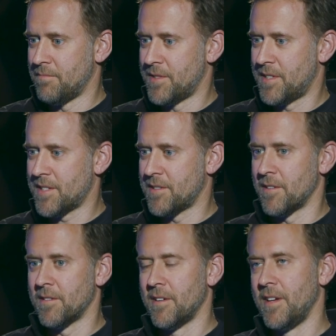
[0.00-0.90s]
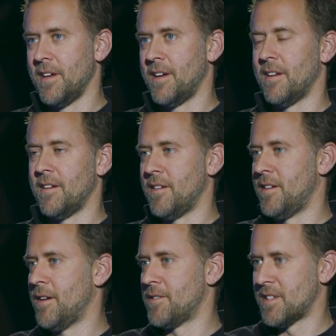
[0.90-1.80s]
sister
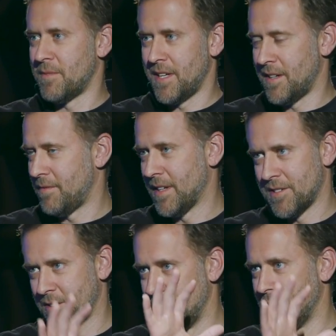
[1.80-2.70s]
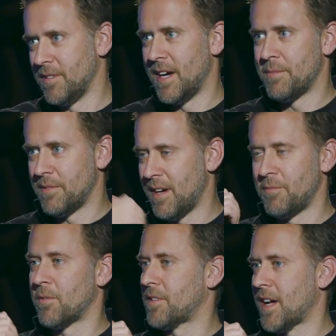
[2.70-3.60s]
knows somebody in a school up
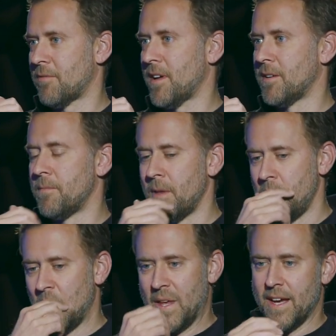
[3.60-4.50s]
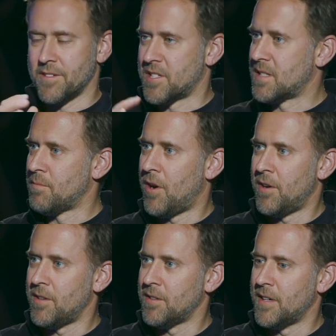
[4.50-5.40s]
north Colorado. Yeah, it's a
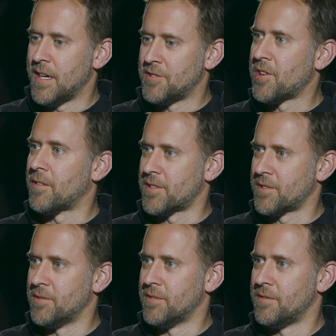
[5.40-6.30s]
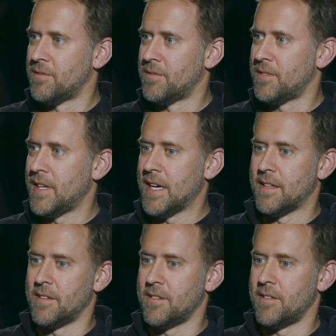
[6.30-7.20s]
small charter school,
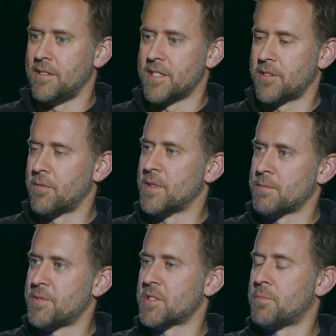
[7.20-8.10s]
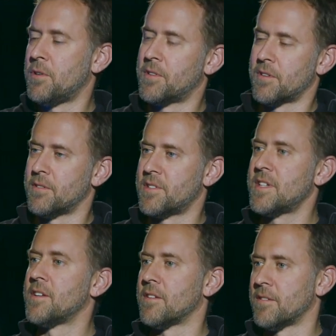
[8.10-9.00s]
and this woman just pulled her
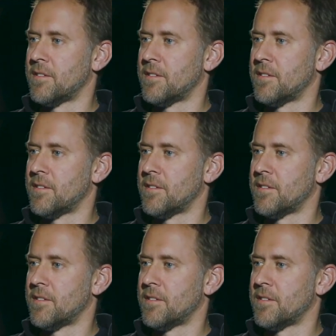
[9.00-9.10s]
senior